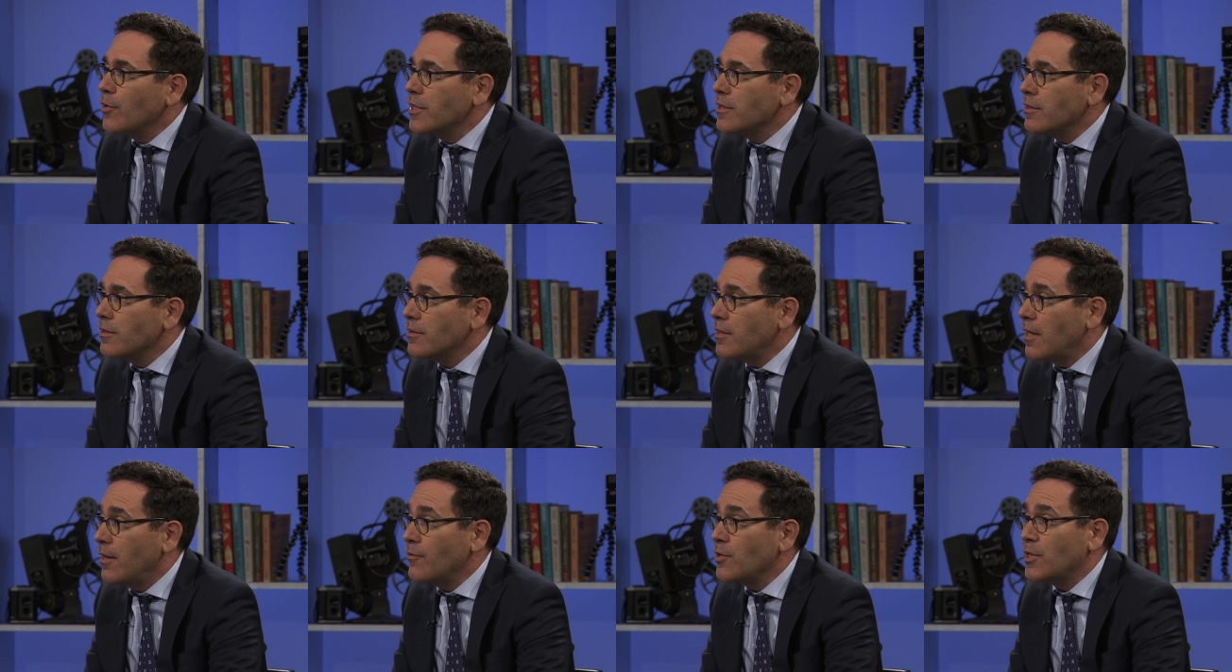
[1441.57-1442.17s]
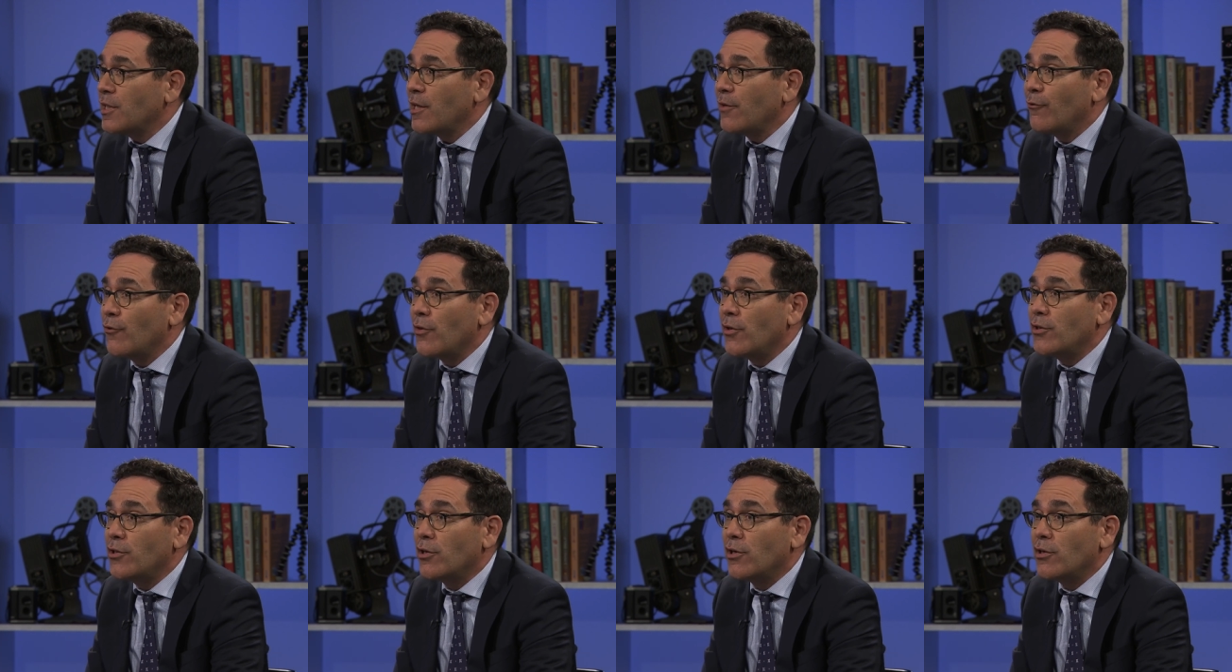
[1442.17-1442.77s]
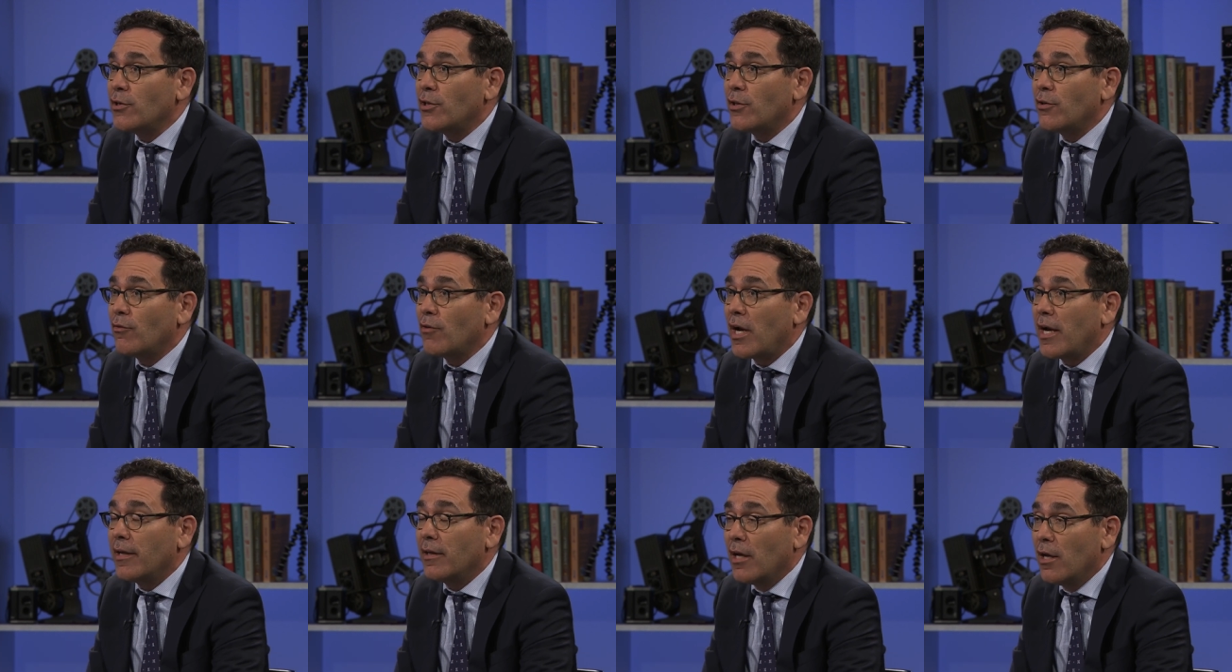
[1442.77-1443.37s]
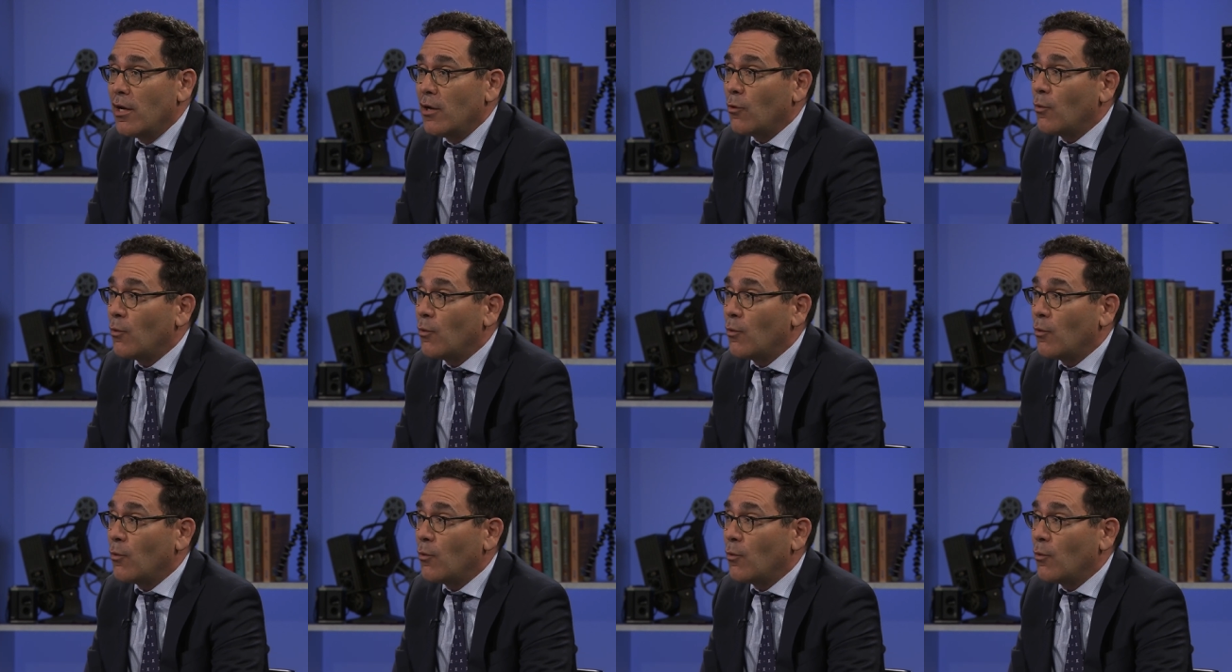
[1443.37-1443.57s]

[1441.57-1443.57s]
reasons, obviously, for the turn to the right,